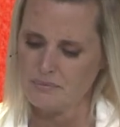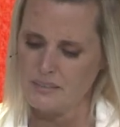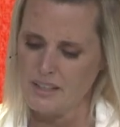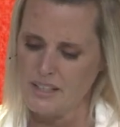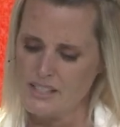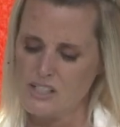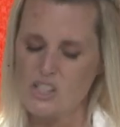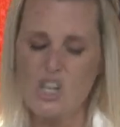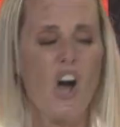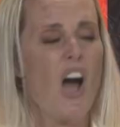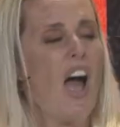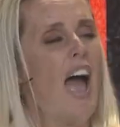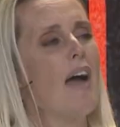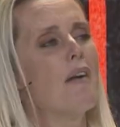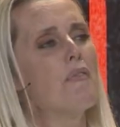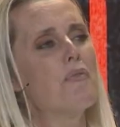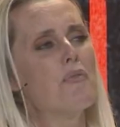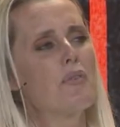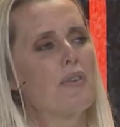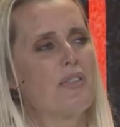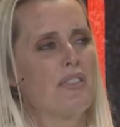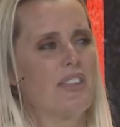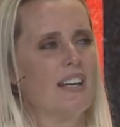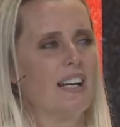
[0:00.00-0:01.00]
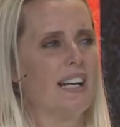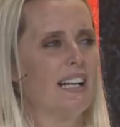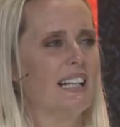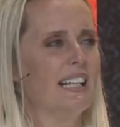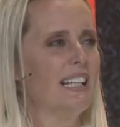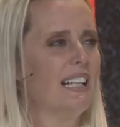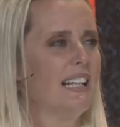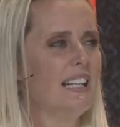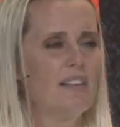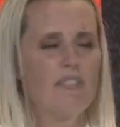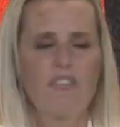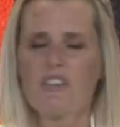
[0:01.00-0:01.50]
He saw everything
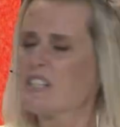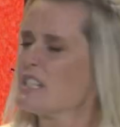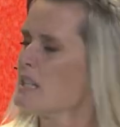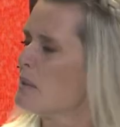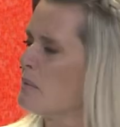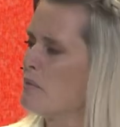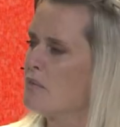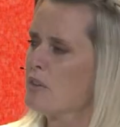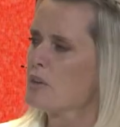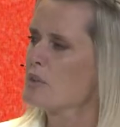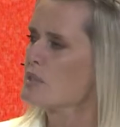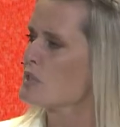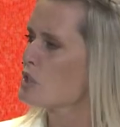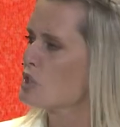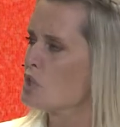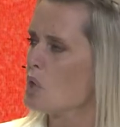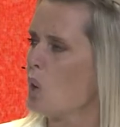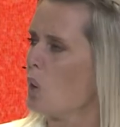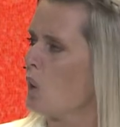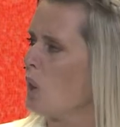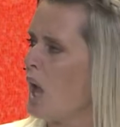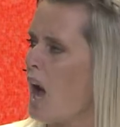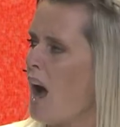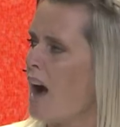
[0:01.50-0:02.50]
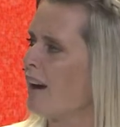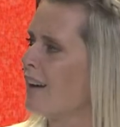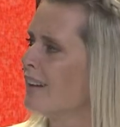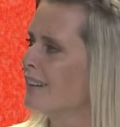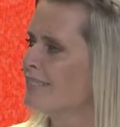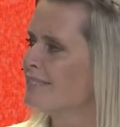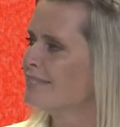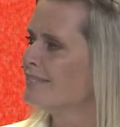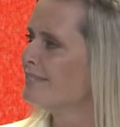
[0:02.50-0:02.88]
clearly. For some of you, it's so long